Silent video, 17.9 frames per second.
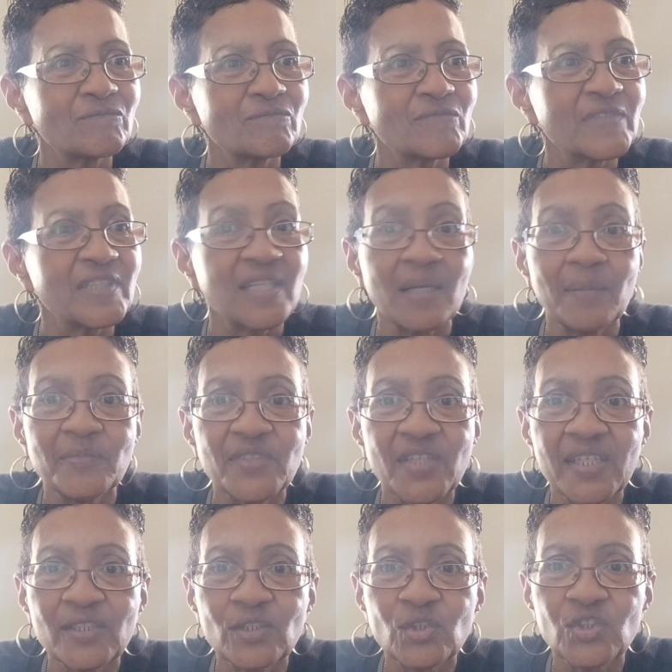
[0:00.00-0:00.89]
and I'm
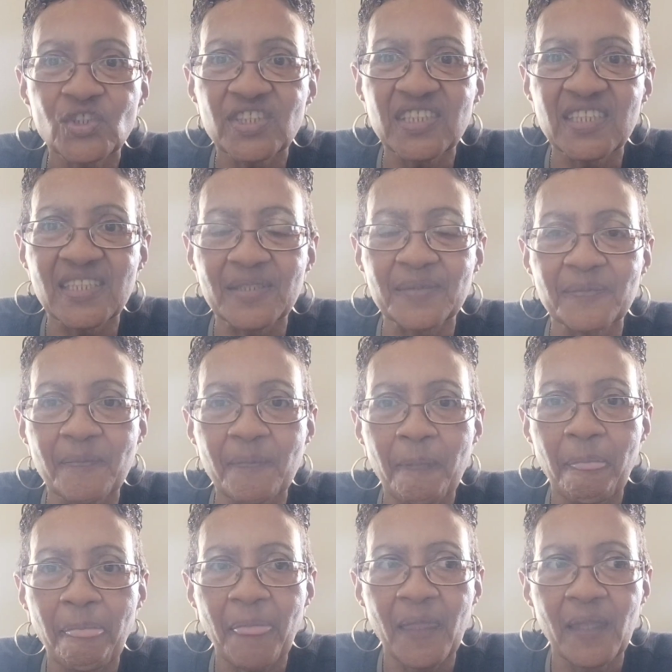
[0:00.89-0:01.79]
dying to see it.
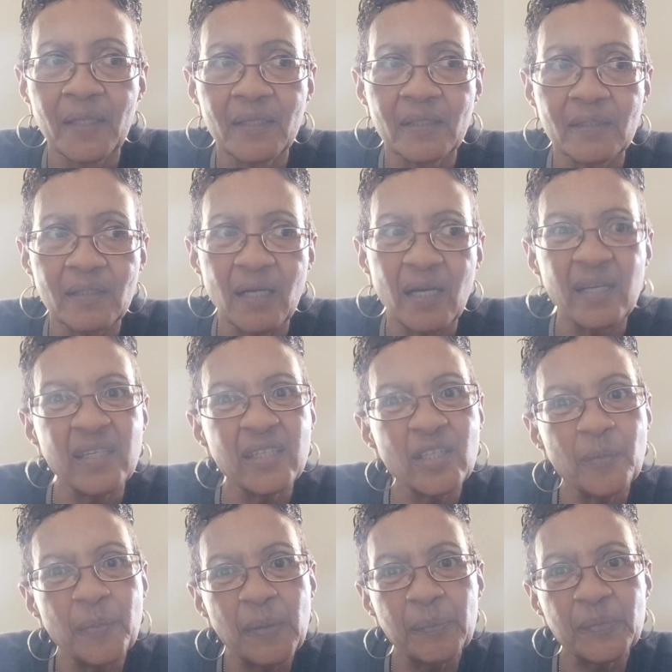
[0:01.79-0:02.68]
I
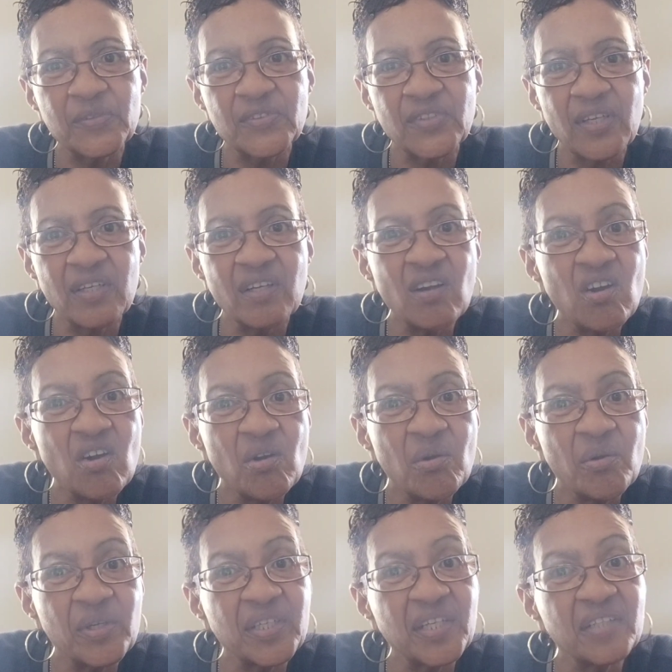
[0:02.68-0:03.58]
hear people say,
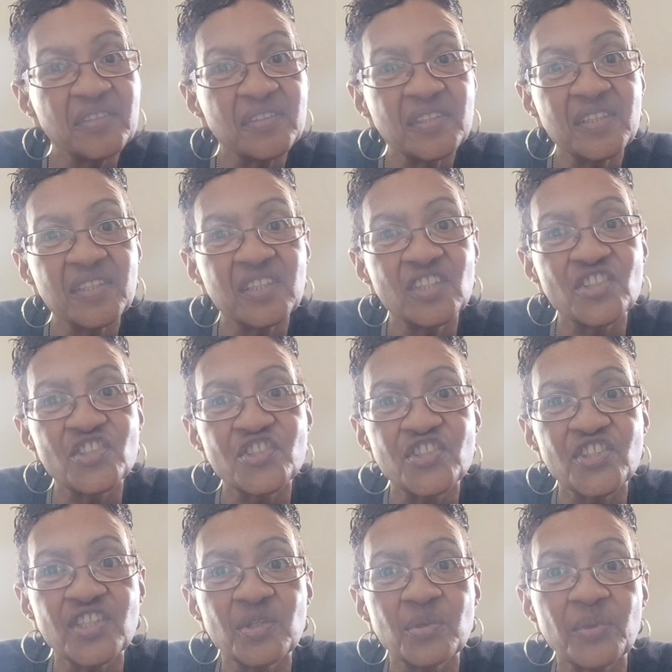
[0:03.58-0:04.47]
oh, it ended in a
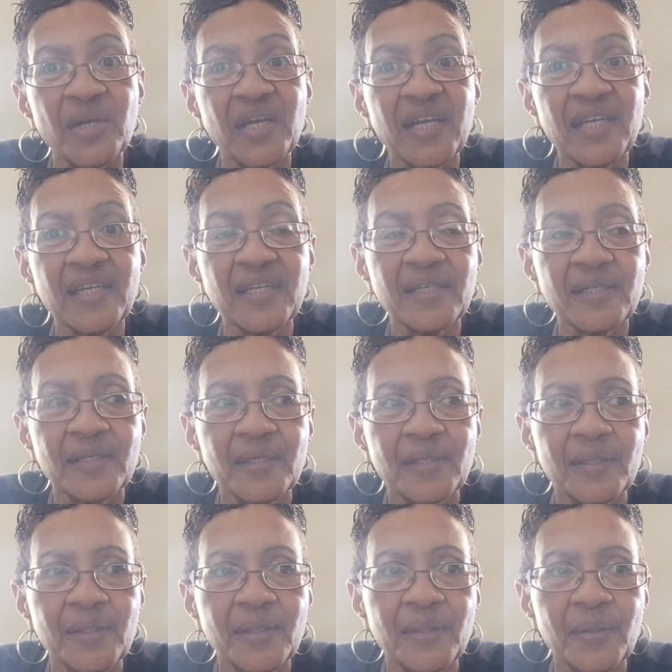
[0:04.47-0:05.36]
shitty way.
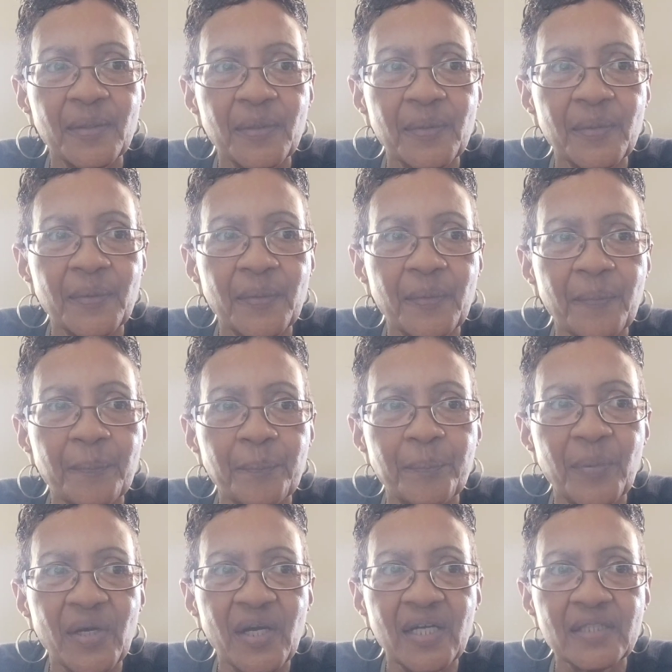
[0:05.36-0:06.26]

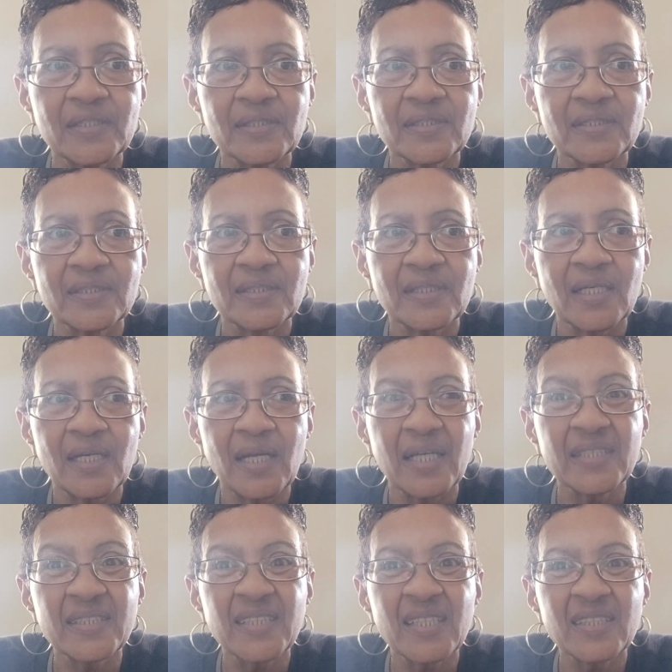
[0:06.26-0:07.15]
But
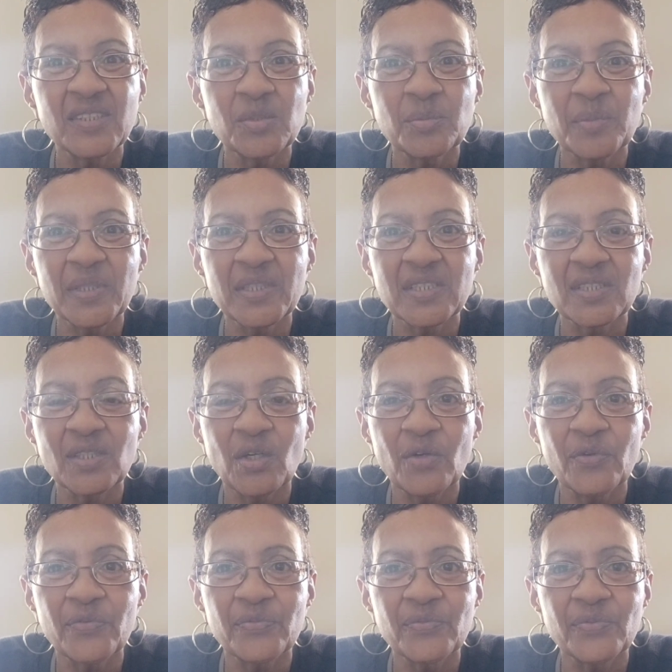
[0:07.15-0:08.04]
I said to
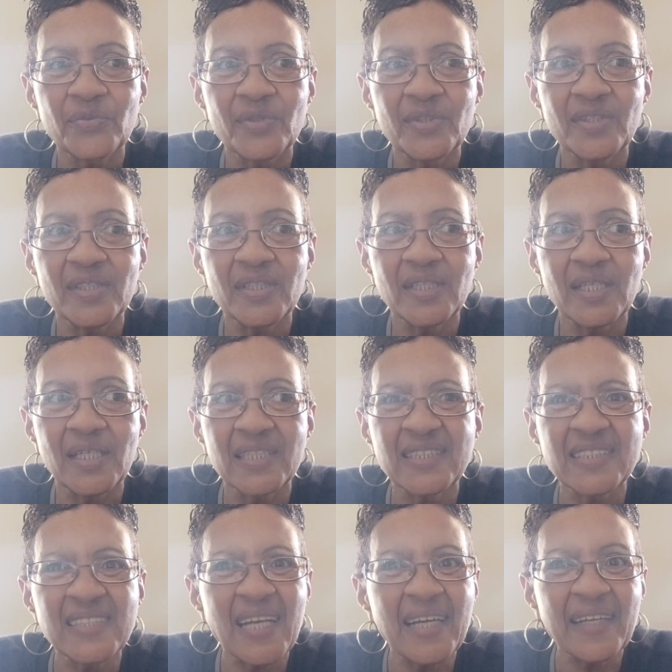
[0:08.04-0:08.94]
myself,
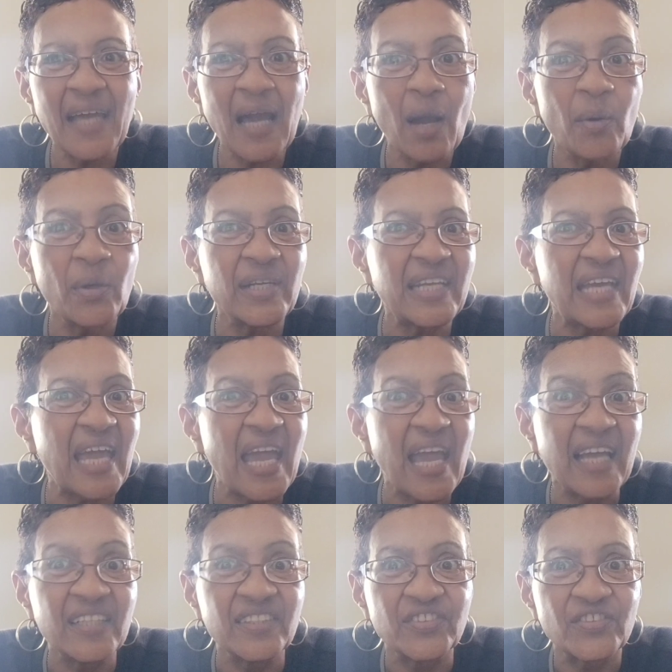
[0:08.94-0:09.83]
it's not how it
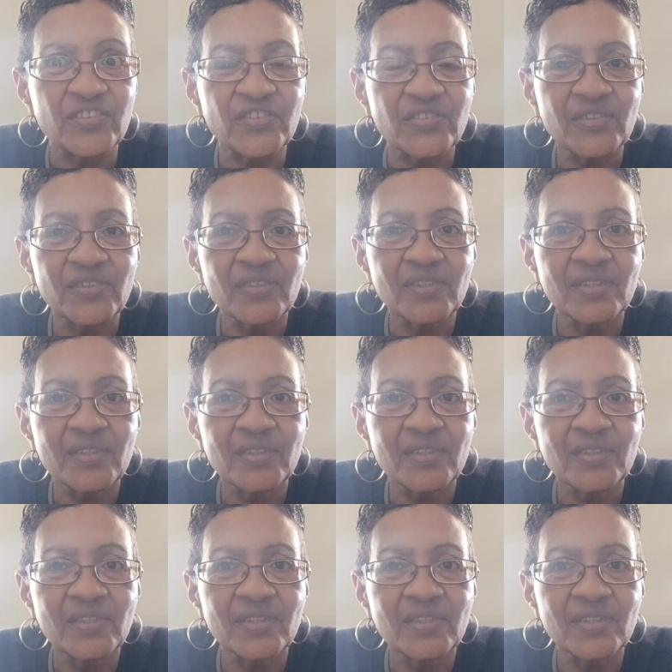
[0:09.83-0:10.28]
ends.